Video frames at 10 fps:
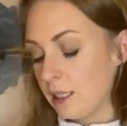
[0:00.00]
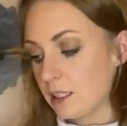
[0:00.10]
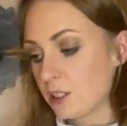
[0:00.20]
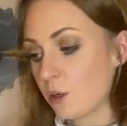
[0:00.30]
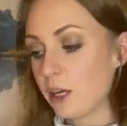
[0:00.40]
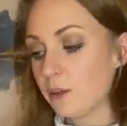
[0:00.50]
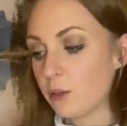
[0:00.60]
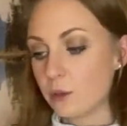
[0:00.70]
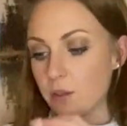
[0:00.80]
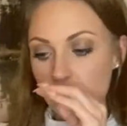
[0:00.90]
So I don't
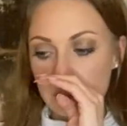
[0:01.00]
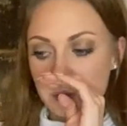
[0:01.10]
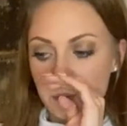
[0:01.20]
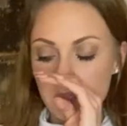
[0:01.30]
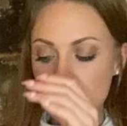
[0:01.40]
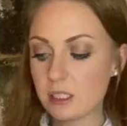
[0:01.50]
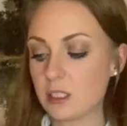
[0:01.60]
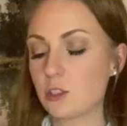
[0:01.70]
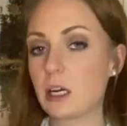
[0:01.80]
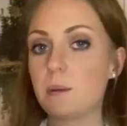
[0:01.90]
know if this person
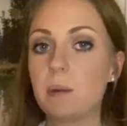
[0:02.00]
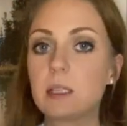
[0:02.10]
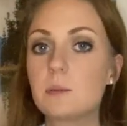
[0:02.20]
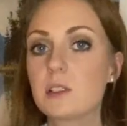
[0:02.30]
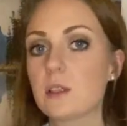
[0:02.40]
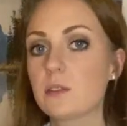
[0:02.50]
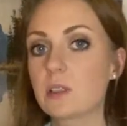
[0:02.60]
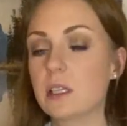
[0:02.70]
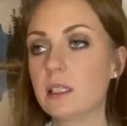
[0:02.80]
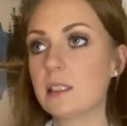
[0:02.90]
is trying to make themselves
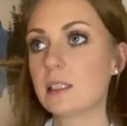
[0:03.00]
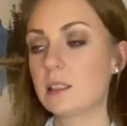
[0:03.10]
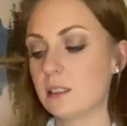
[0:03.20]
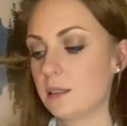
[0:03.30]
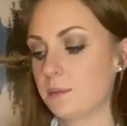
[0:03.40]
look innocent